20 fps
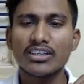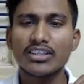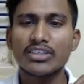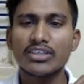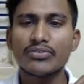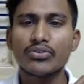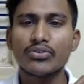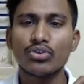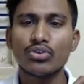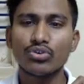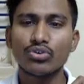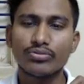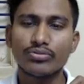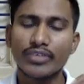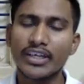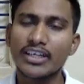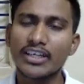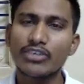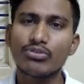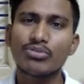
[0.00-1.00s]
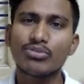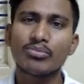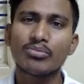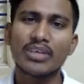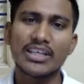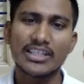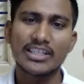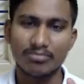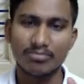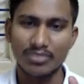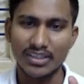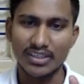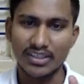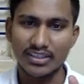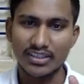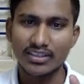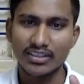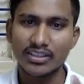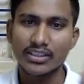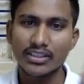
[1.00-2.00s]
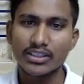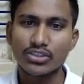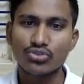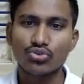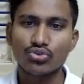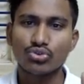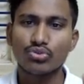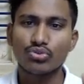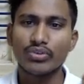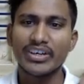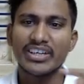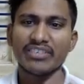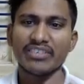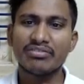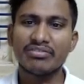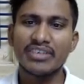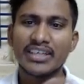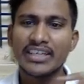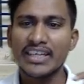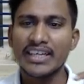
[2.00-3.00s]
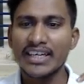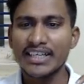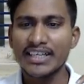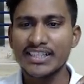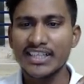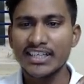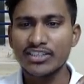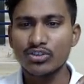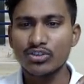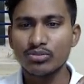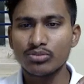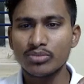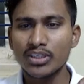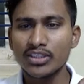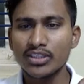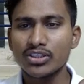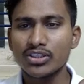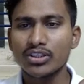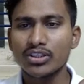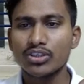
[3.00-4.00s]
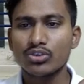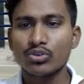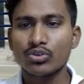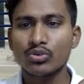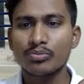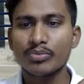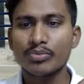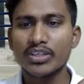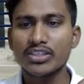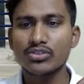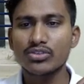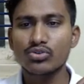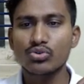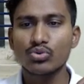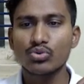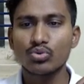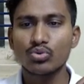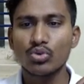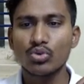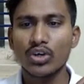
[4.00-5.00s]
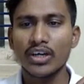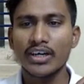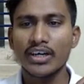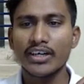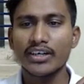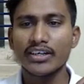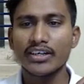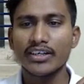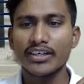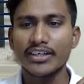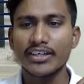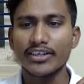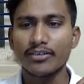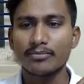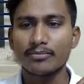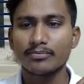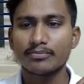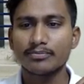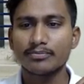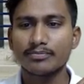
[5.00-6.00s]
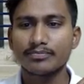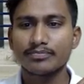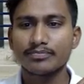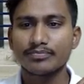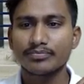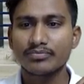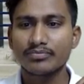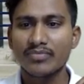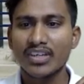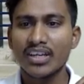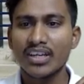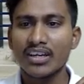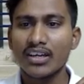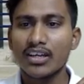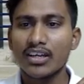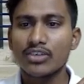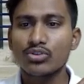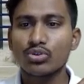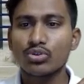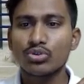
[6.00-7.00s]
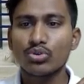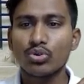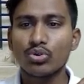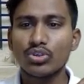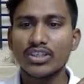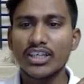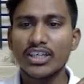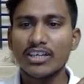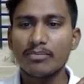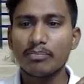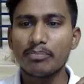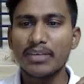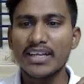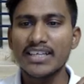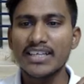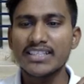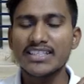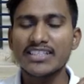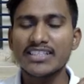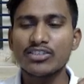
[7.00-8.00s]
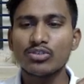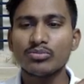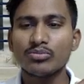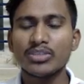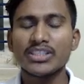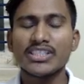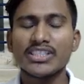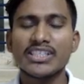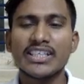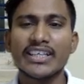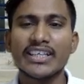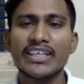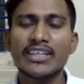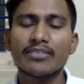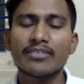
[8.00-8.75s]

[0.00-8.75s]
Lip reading: if you want to find, you will multiply. So 25 8s is how much? Rupees 200. So total price is how much here?